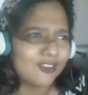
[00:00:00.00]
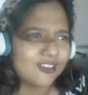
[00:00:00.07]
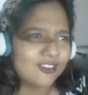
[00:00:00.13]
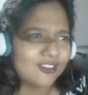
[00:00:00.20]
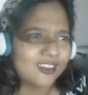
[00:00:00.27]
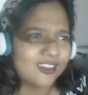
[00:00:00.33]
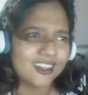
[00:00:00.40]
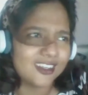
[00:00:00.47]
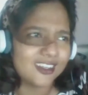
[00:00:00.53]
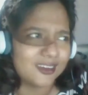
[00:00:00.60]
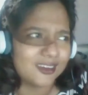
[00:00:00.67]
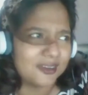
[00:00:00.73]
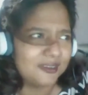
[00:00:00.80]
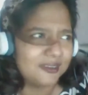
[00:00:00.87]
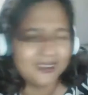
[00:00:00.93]
counseling,
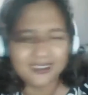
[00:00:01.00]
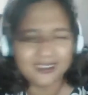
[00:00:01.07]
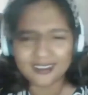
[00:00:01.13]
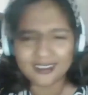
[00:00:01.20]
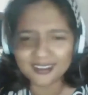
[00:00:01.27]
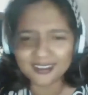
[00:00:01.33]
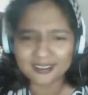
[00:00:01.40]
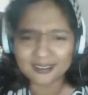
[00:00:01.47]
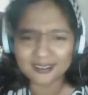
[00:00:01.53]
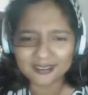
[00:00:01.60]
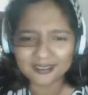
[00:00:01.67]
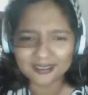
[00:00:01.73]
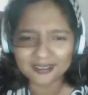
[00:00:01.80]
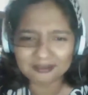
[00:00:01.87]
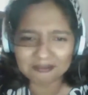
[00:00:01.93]

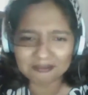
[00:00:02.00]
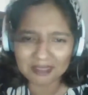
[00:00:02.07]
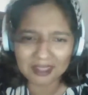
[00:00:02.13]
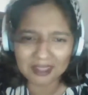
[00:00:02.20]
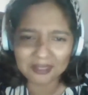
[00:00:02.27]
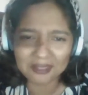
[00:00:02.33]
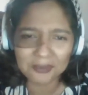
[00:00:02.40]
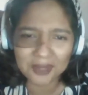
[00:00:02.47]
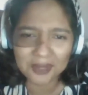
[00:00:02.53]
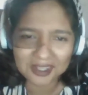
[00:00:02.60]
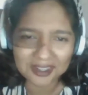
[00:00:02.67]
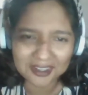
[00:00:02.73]
and the work?